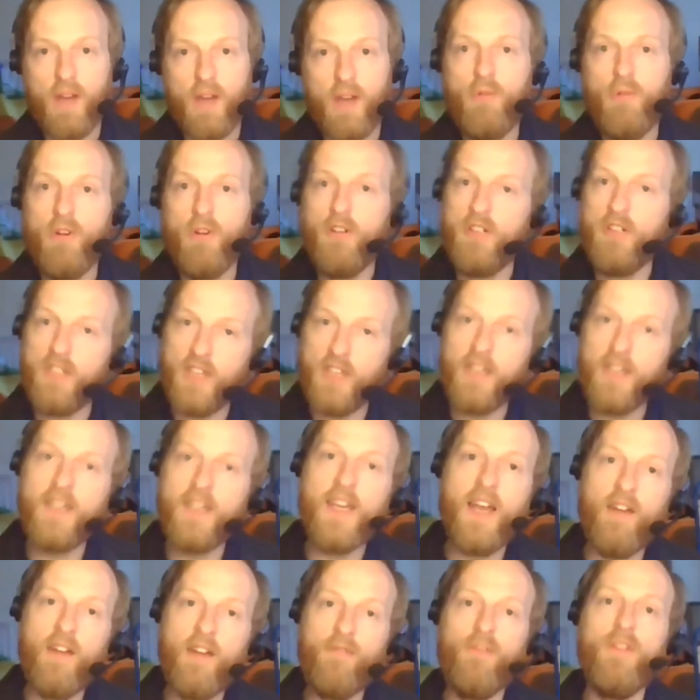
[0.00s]
And I want you to think
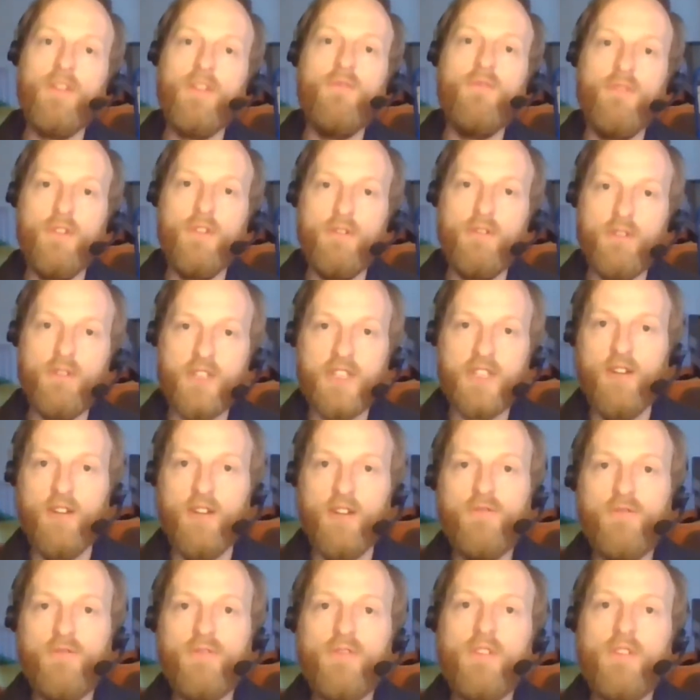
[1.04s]
carefully for
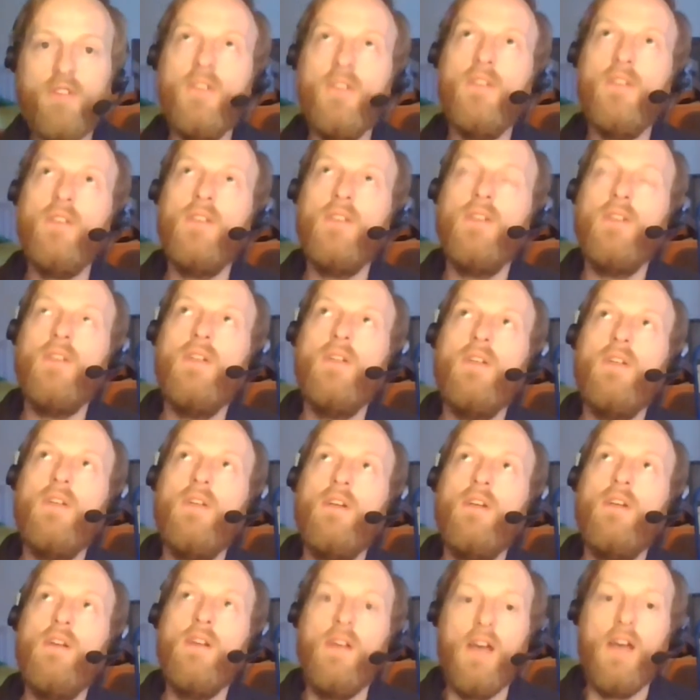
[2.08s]
yourself.
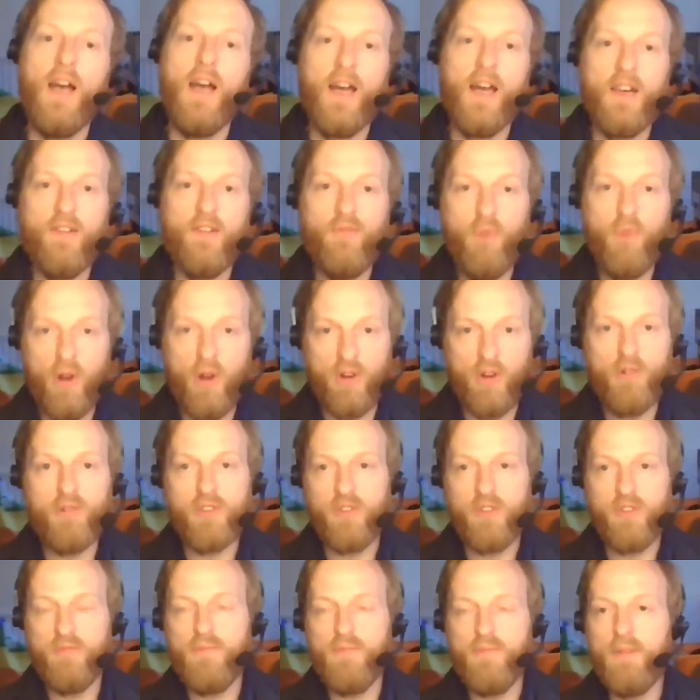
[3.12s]
And if one
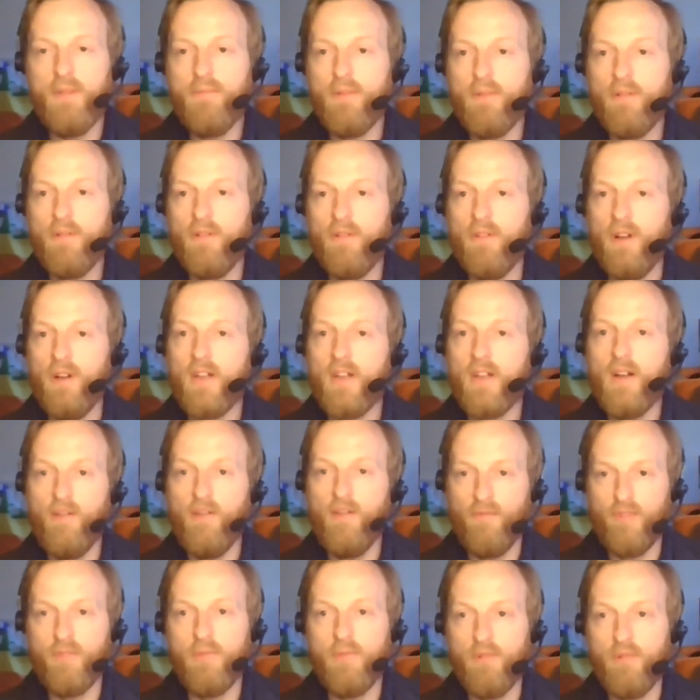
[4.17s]
or two people are
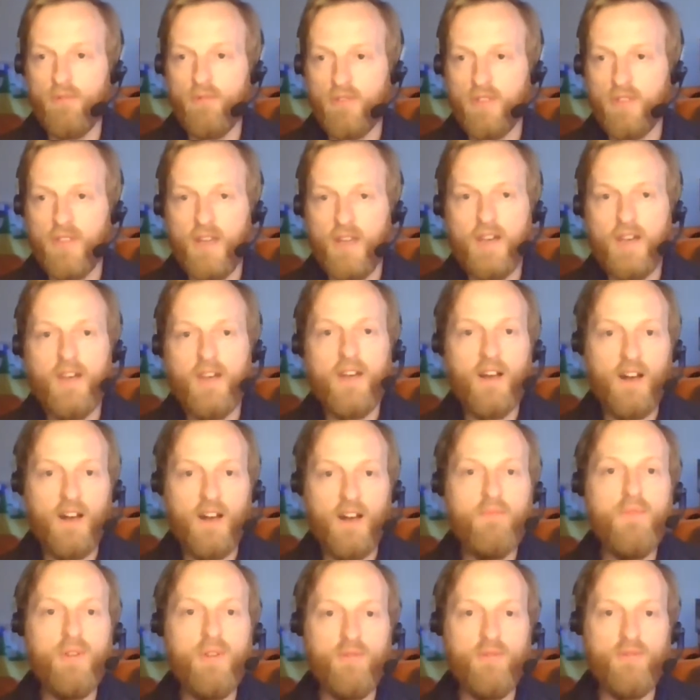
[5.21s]
comfortable to then
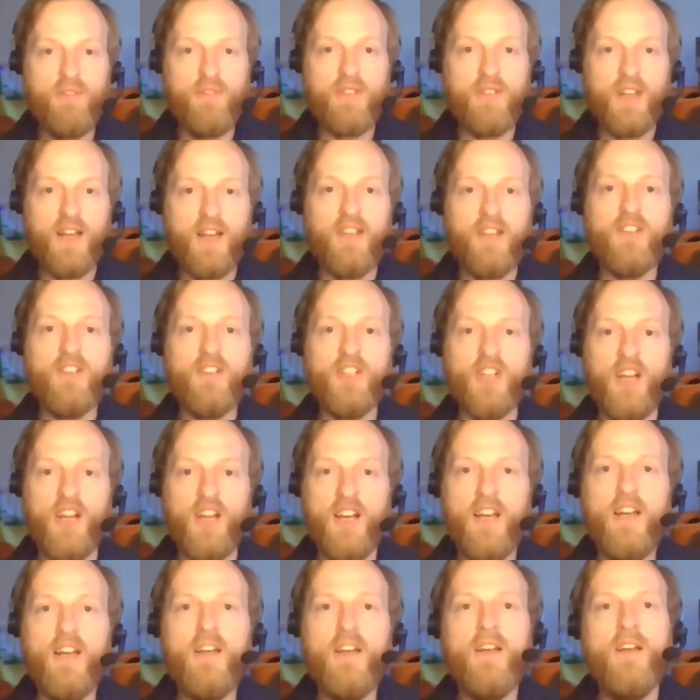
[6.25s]
unmute and
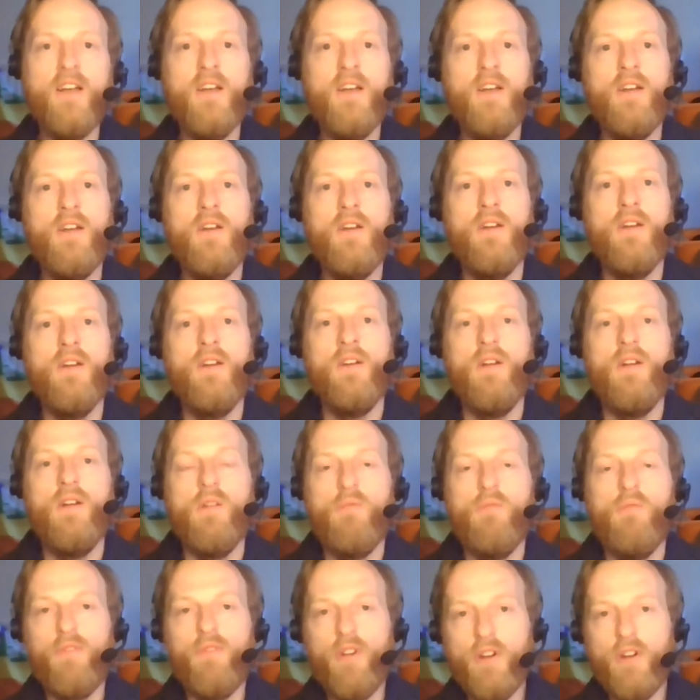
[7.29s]
share.
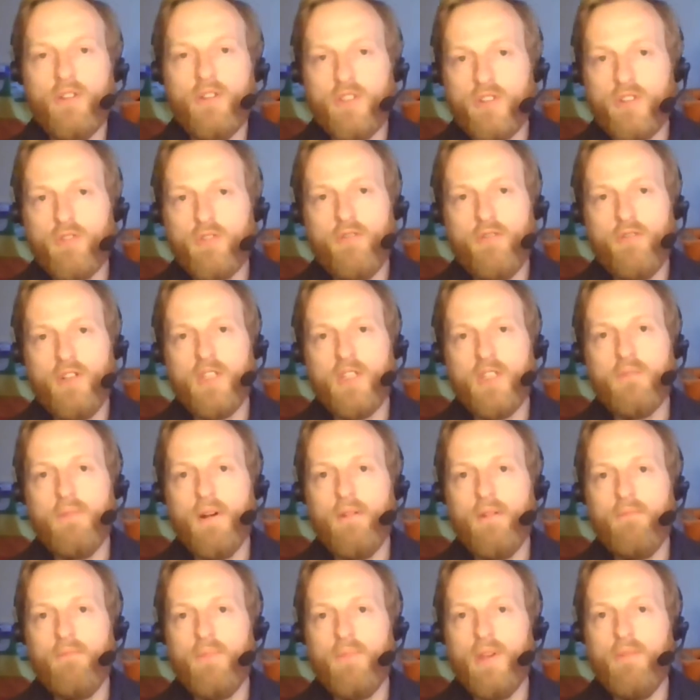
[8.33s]
We've heard stories
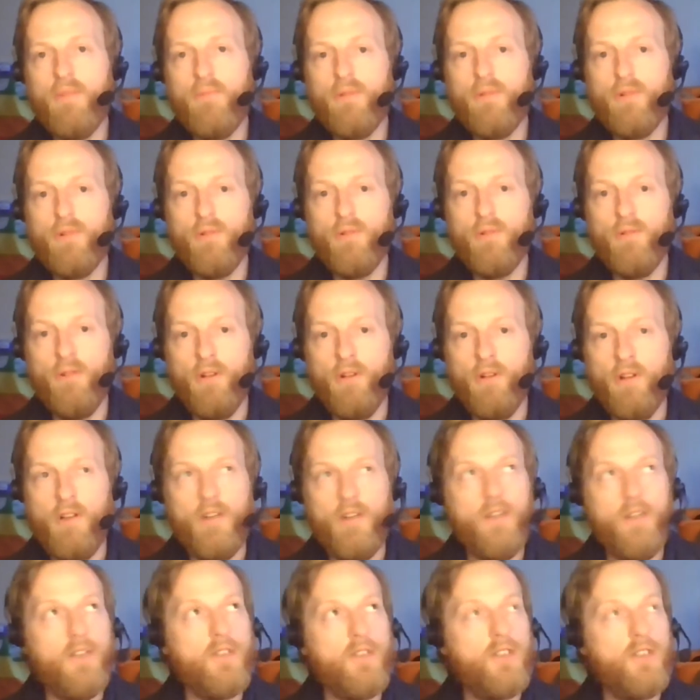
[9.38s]
about people
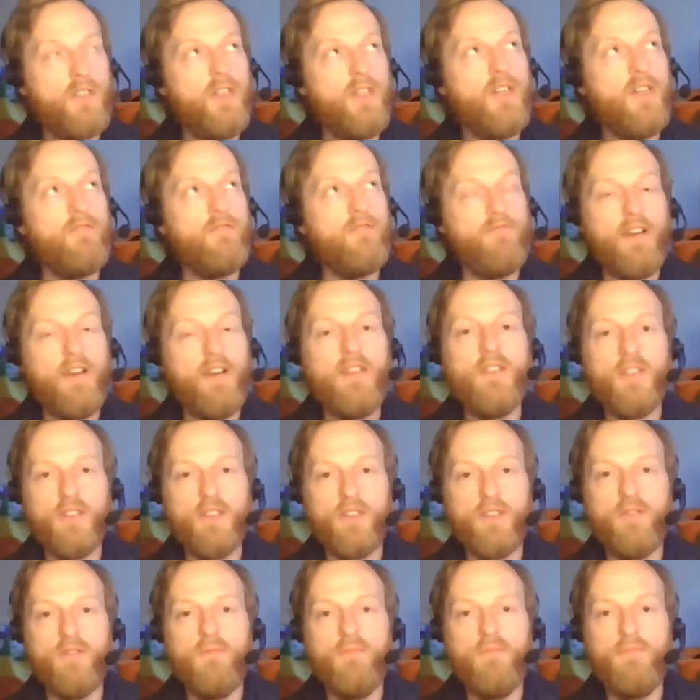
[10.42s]
seeing
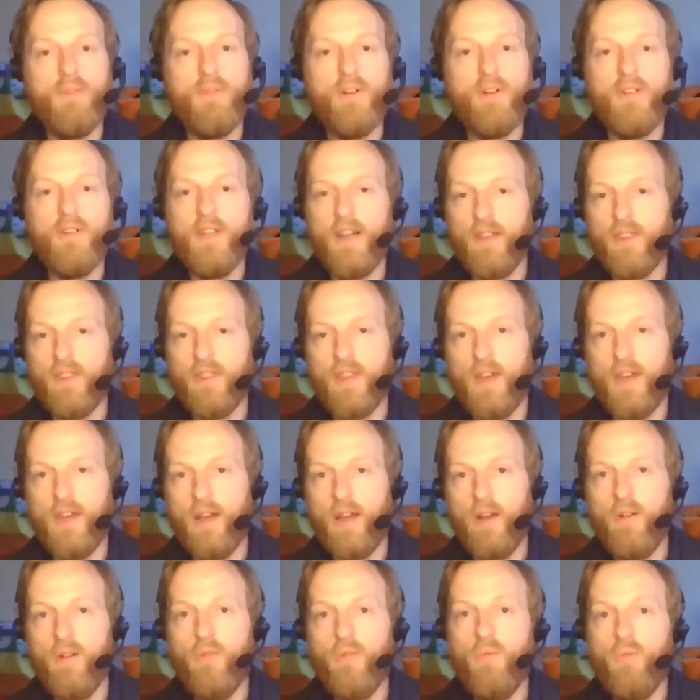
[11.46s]
racism, but yet
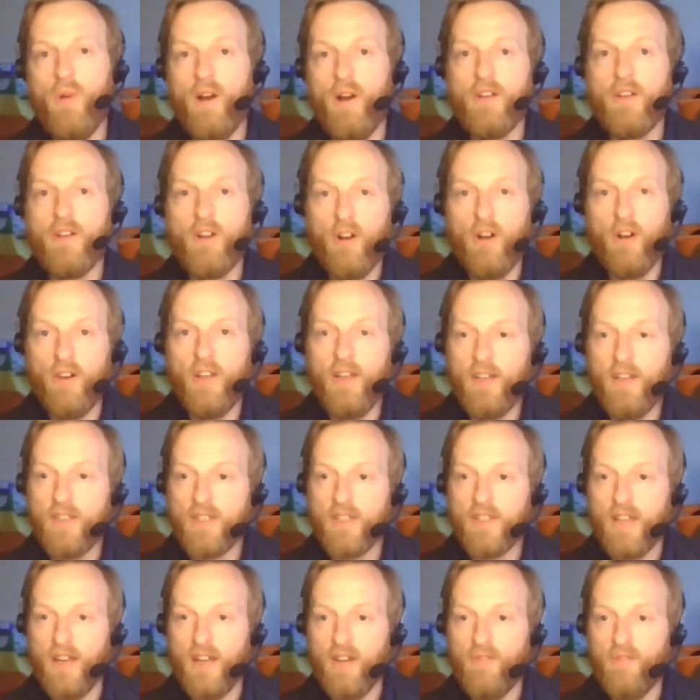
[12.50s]
their white
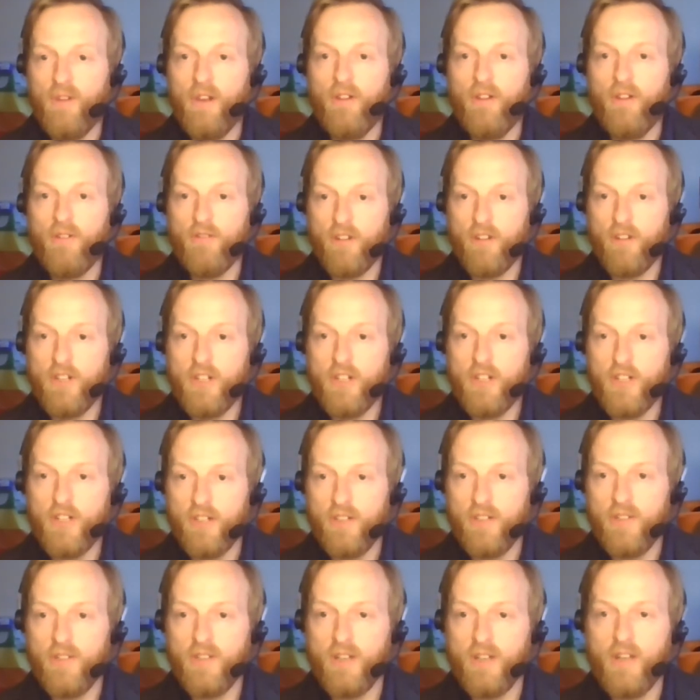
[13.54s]
colleagues and fellow
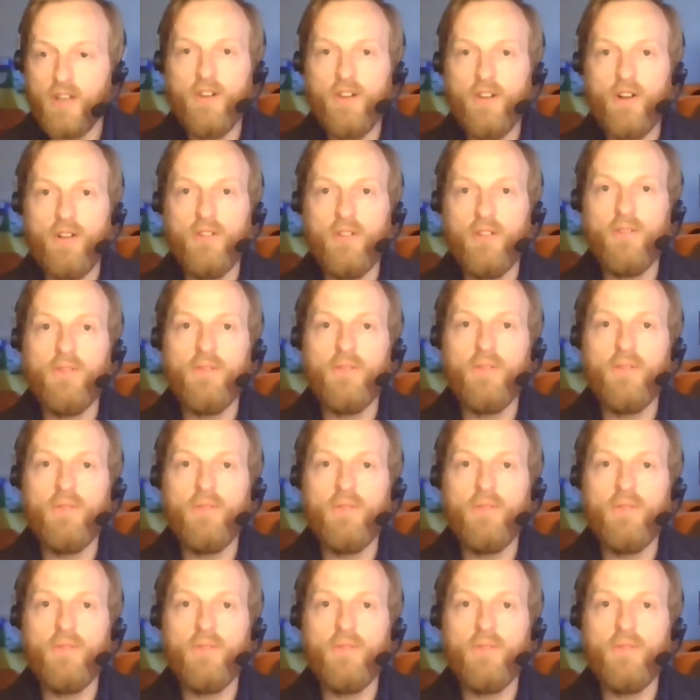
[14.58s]
Christians are not